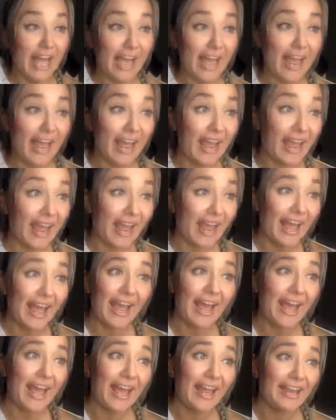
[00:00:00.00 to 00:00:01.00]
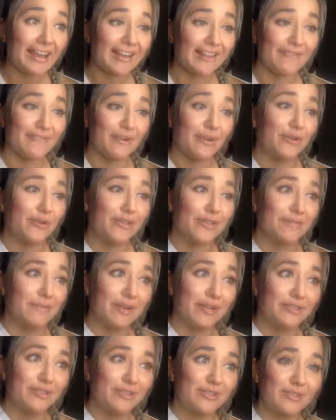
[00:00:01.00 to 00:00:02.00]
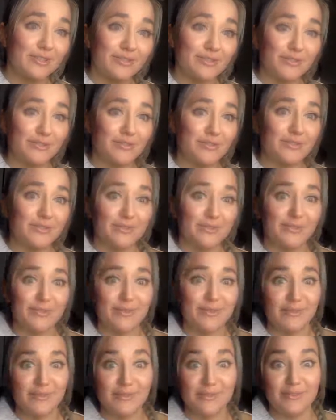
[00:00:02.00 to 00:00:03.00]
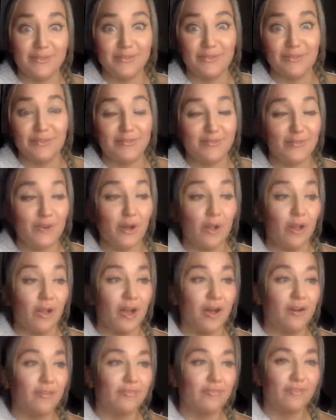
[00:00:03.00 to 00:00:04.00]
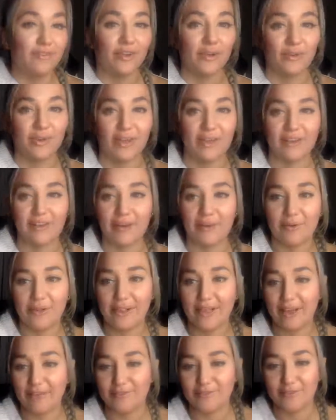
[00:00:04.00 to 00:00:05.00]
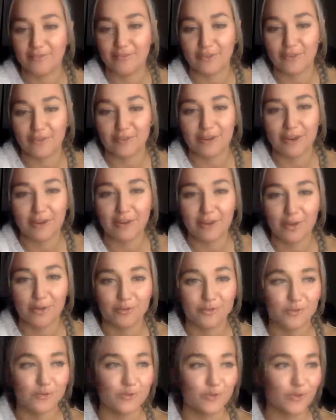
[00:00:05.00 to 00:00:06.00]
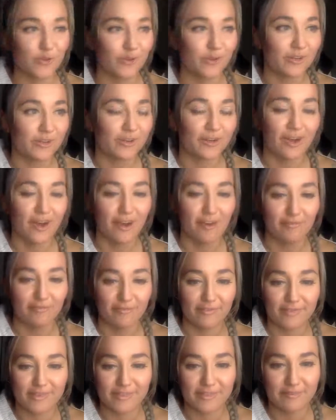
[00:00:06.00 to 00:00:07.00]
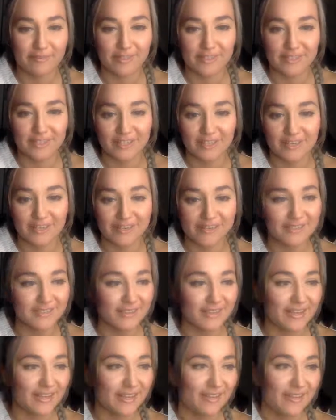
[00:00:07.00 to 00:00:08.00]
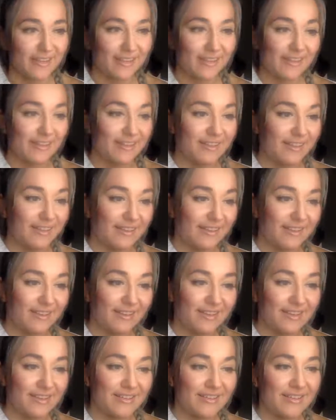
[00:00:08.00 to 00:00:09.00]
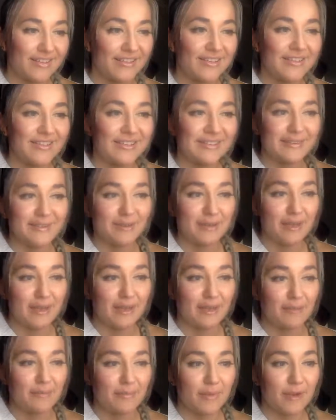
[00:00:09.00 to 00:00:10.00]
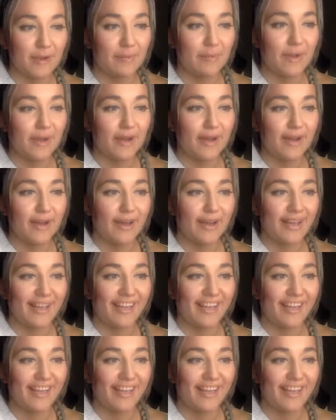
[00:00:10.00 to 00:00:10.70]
And the phone is about to fall off. Okay, now I'll have to figure out how to turn it off simultaneously. Kisses and bye-bye.